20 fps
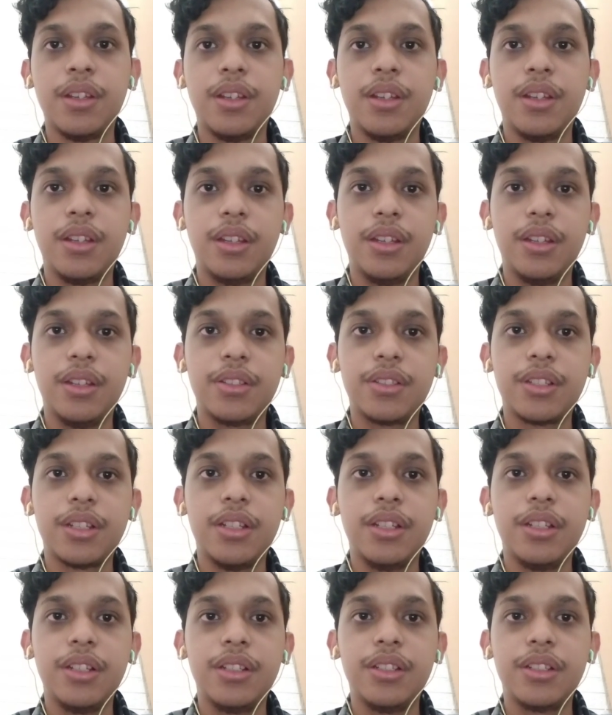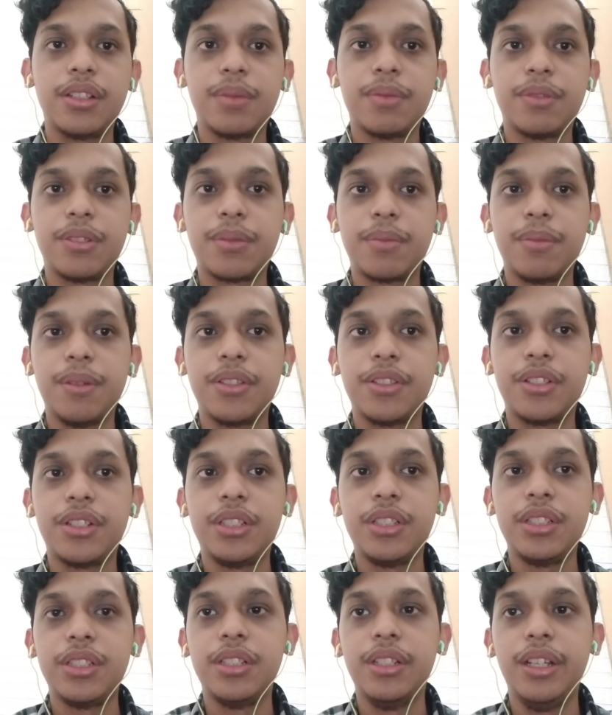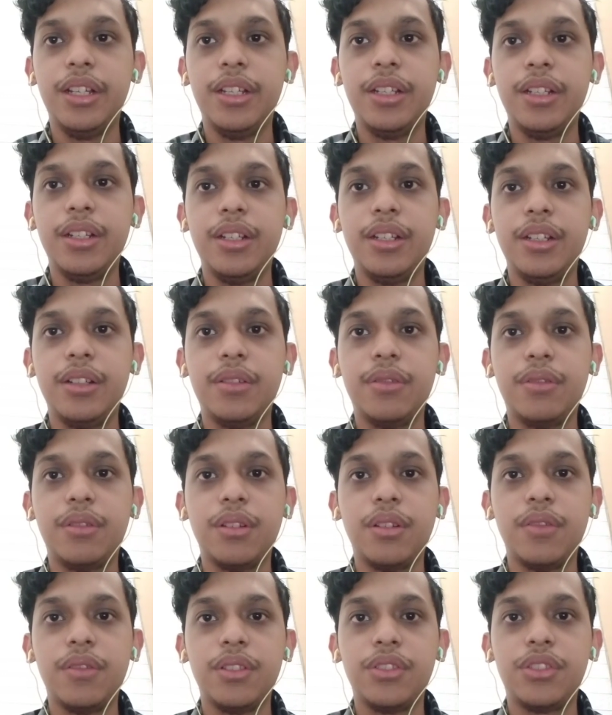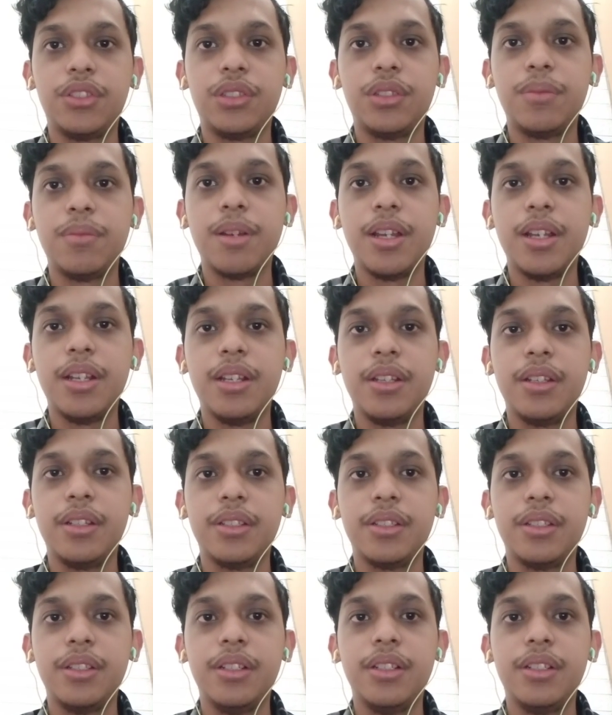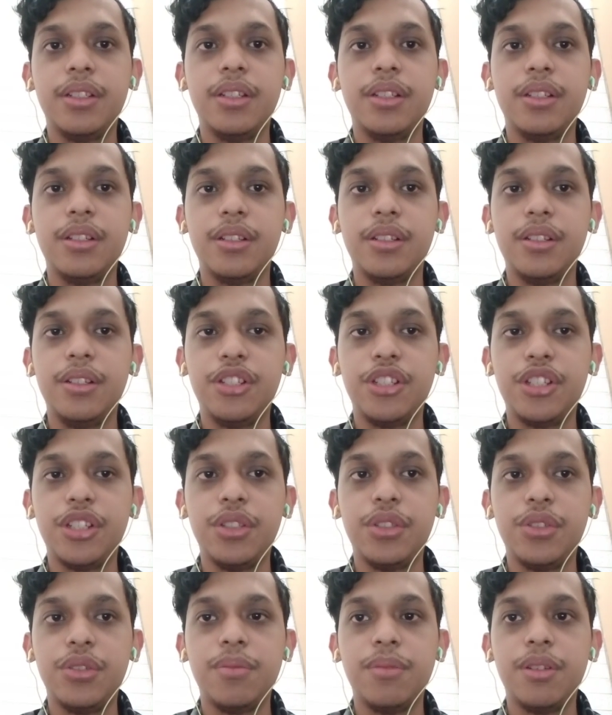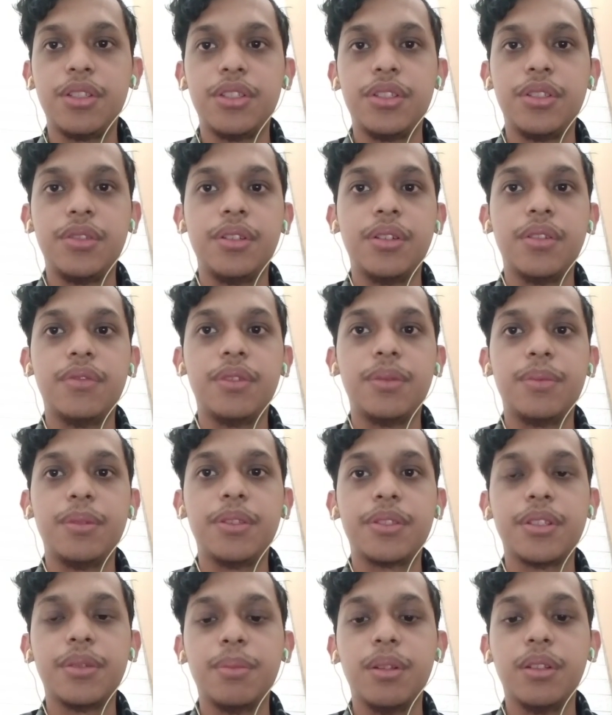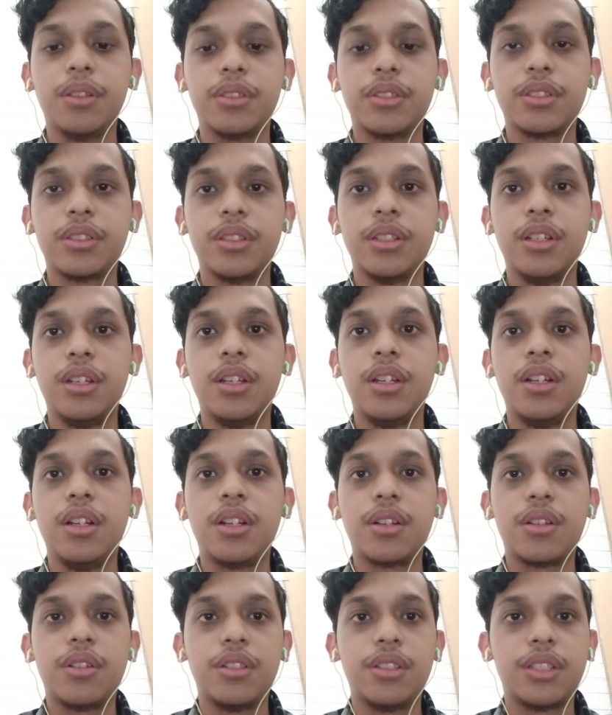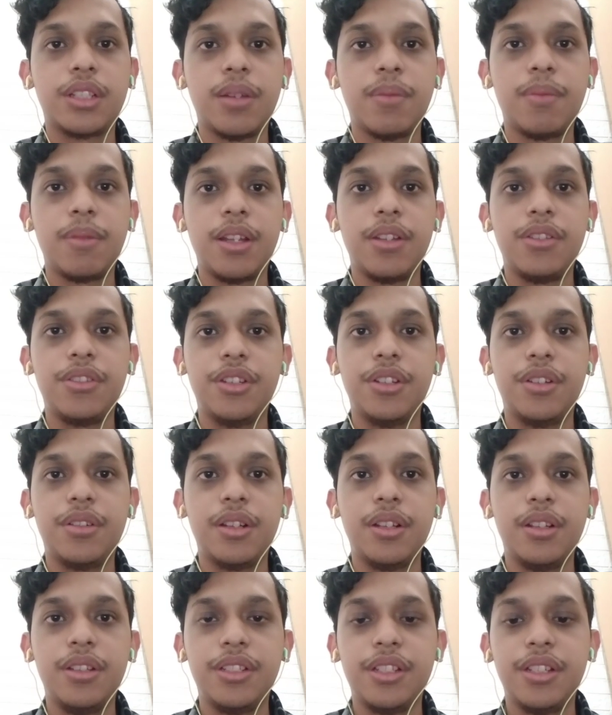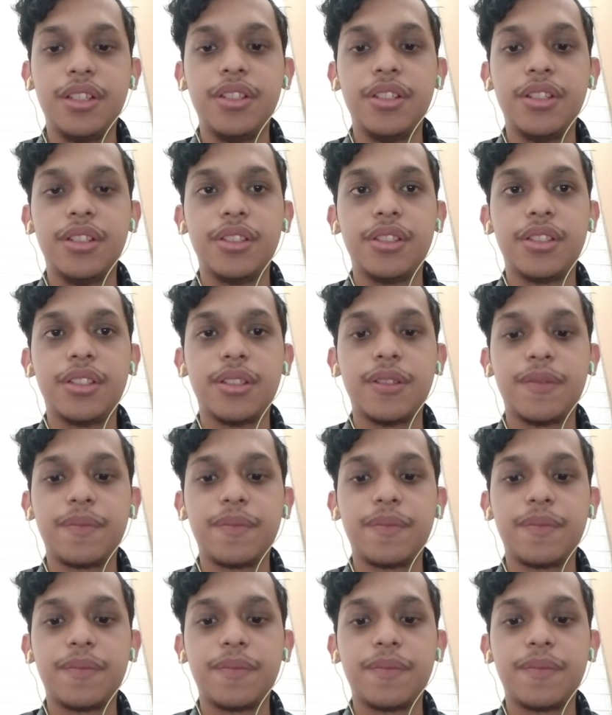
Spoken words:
In studying these abstract matters, then the role of a strong mind is needed in addition to mastery of principles, concepts, and generalizations.